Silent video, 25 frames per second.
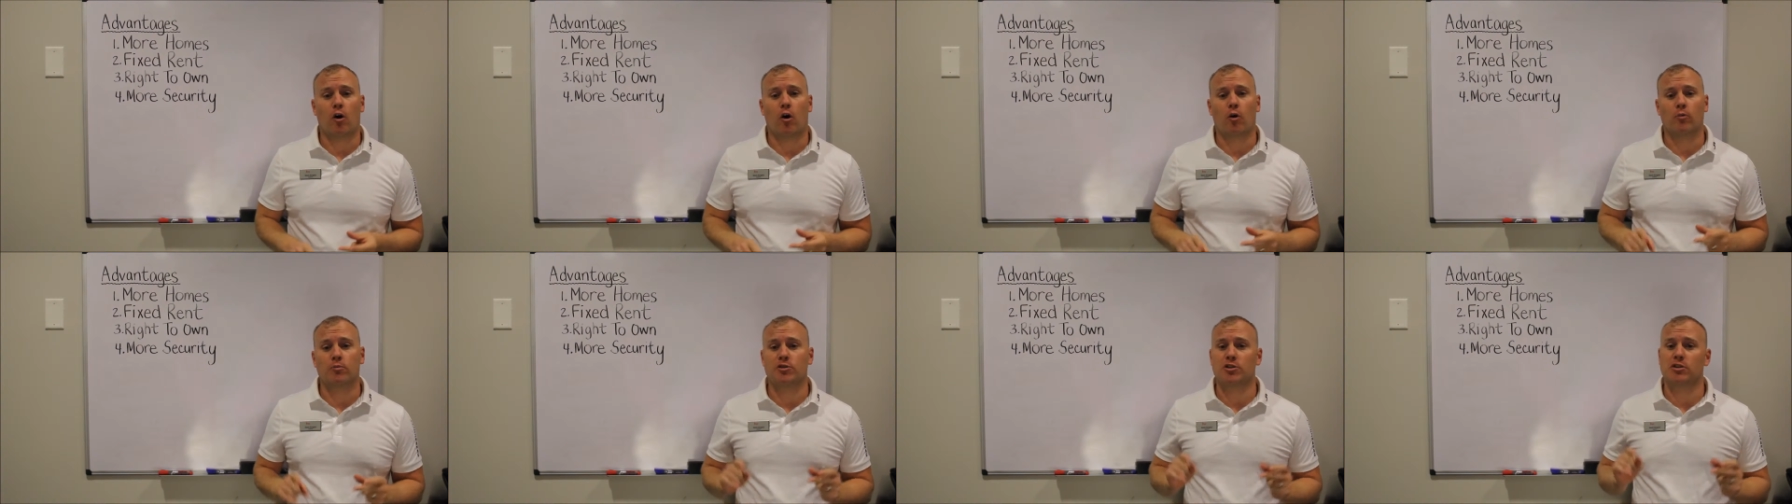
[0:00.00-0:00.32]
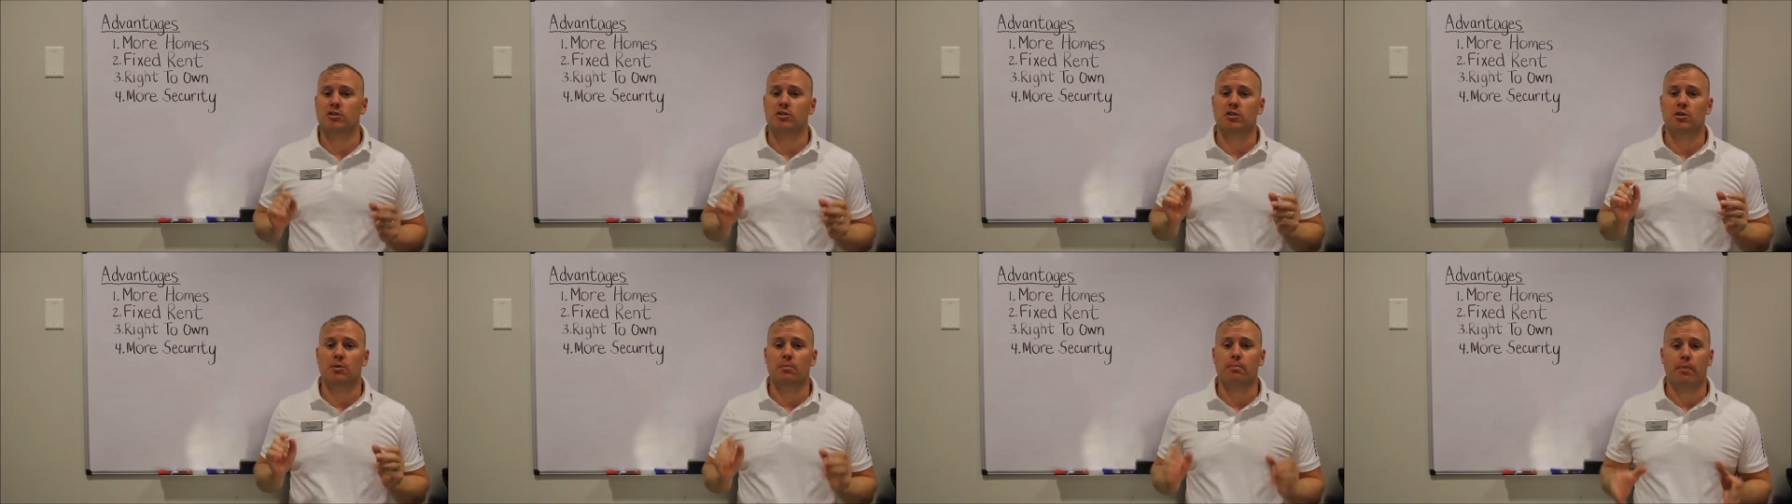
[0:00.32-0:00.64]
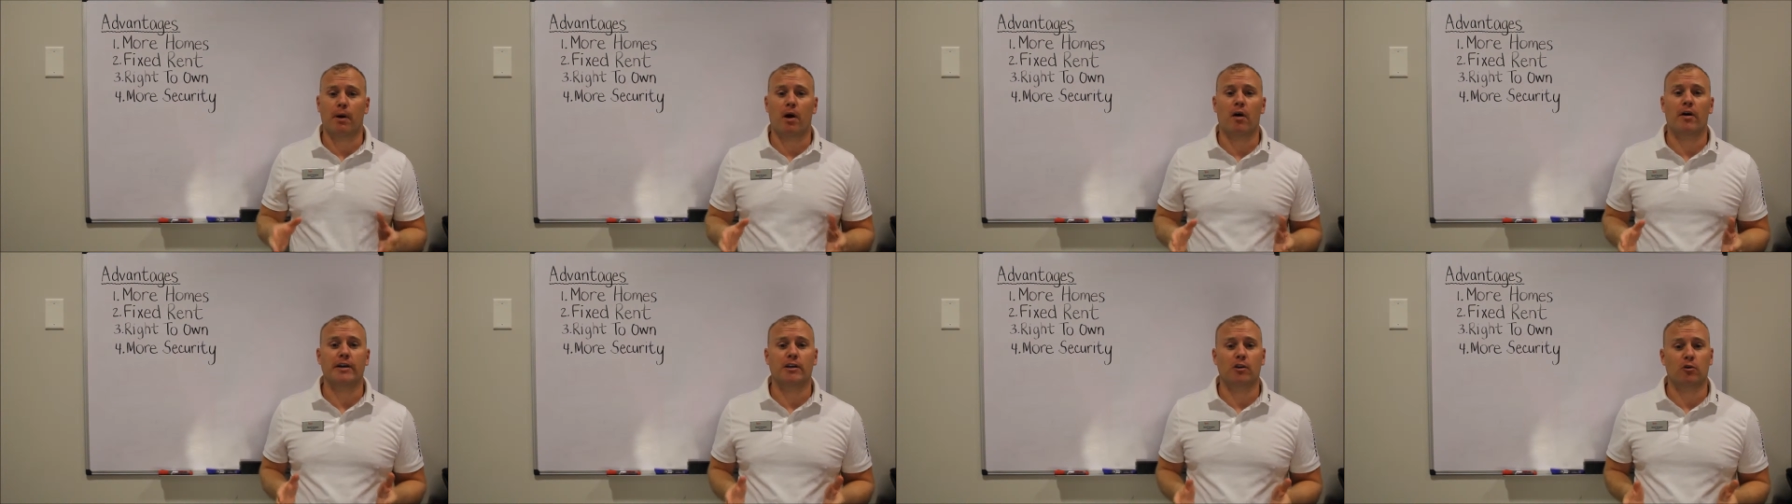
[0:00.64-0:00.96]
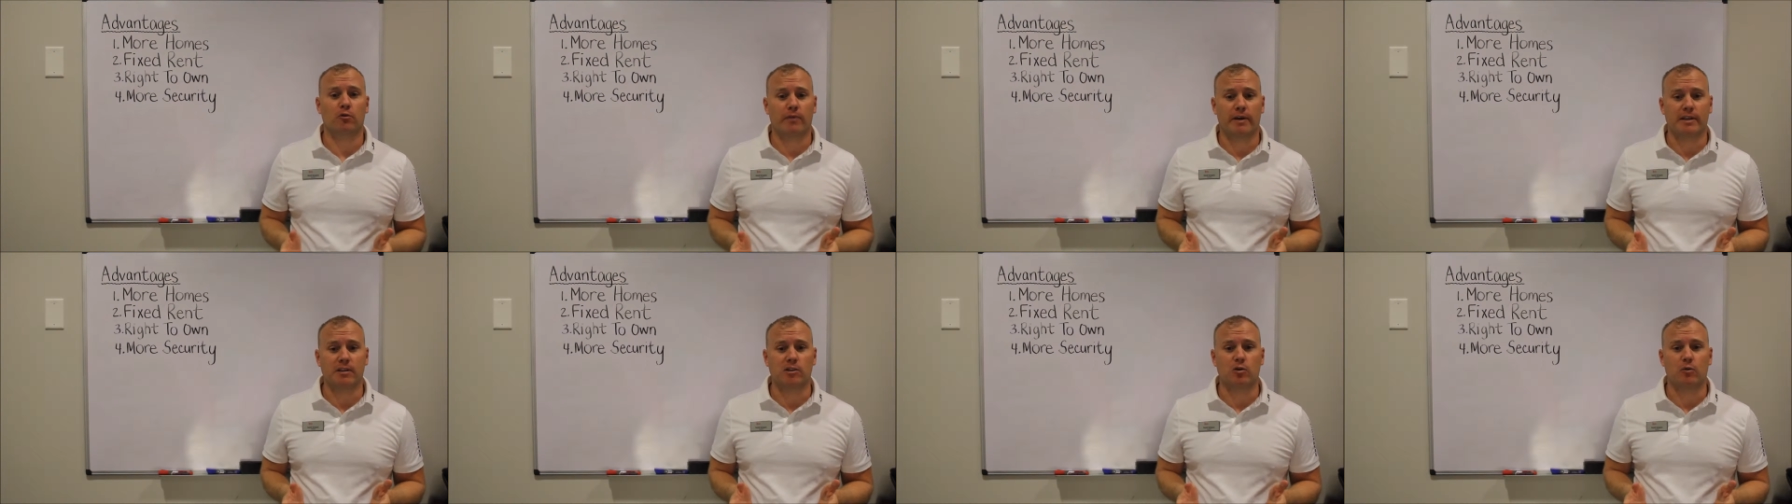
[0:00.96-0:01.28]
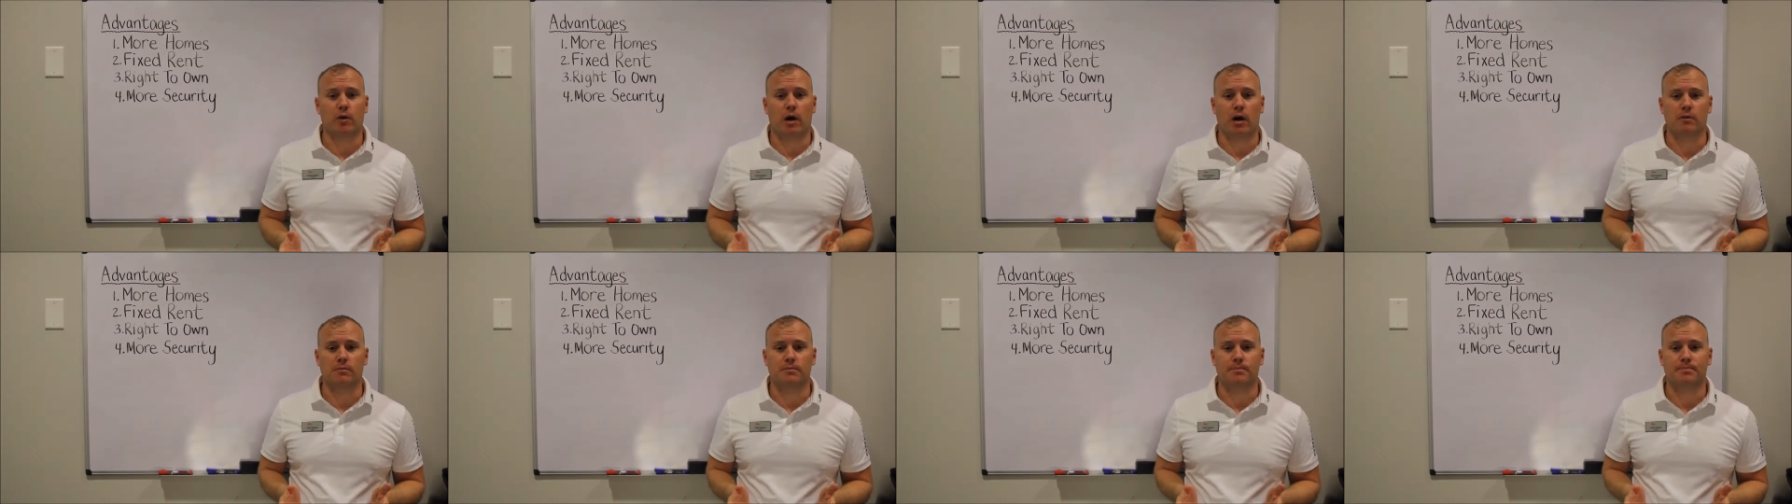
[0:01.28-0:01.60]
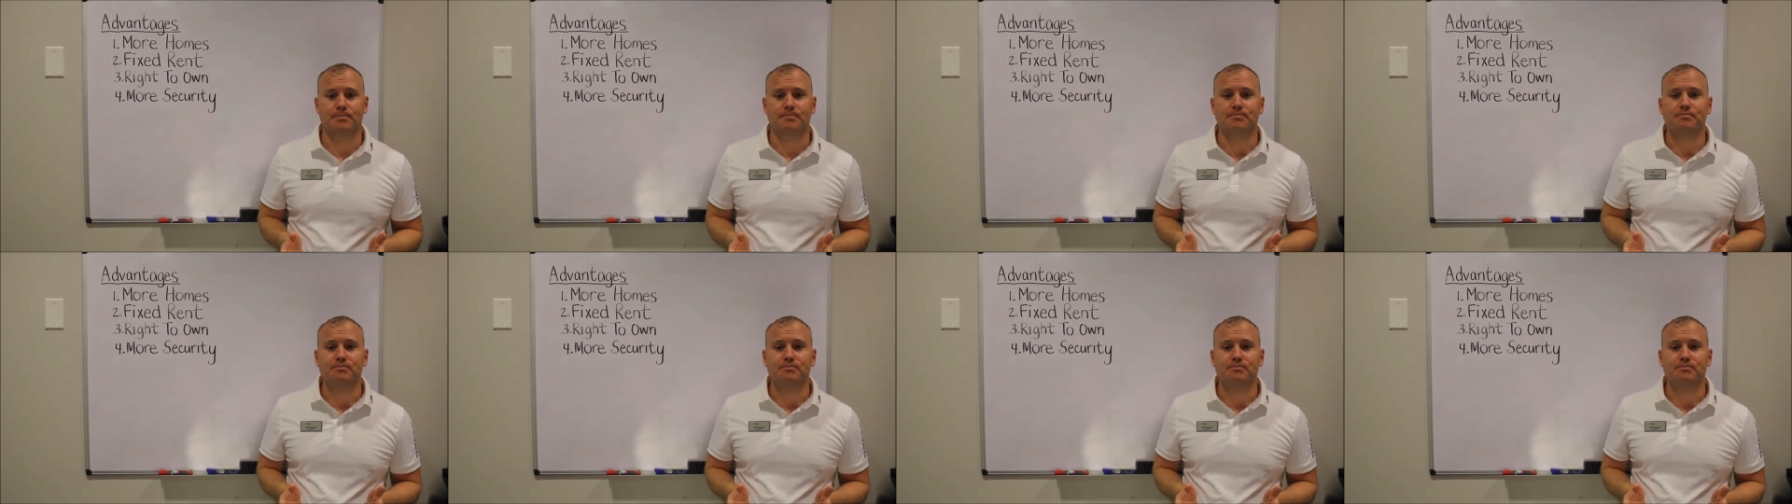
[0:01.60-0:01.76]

option to buy your rental home.